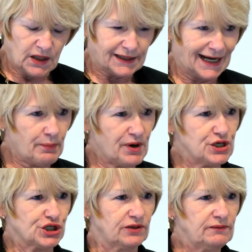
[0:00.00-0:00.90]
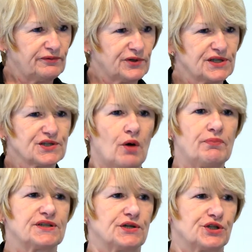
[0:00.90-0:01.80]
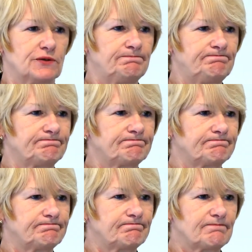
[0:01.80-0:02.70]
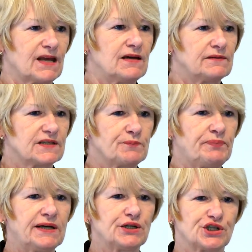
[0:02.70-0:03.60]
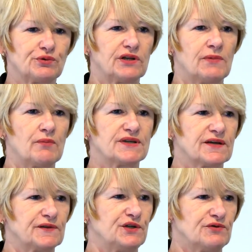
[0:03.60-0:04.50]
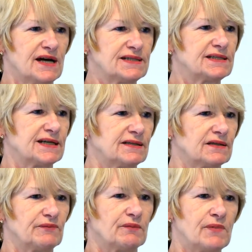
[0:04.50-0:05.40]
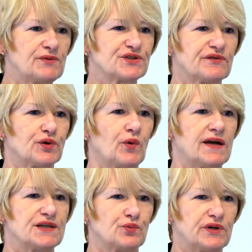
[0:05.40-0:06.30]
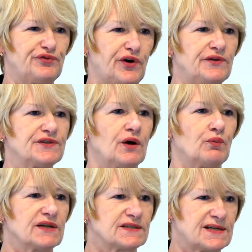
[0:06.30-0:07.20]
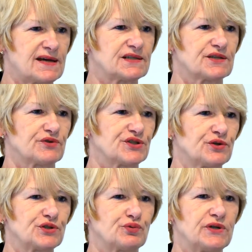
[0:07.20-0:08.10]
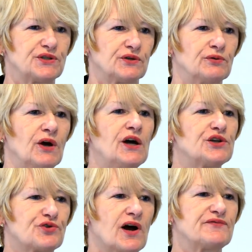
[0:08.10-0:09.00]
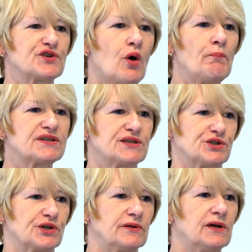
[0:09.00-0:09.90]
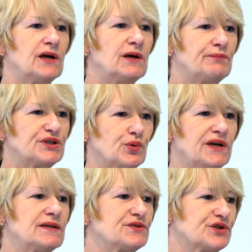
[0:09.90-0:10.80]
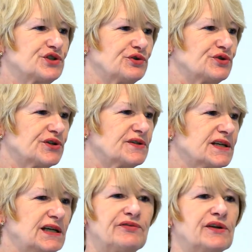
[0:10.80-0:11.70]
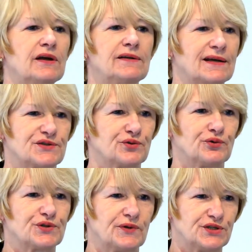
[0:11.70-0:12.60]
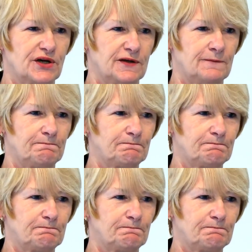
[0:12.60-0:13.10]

Collaboration versus competition. There's a big issue at the moment in the United Kingdom that most of the ways we fund and we assess the research we do drives competition between institutions, even next door to each other.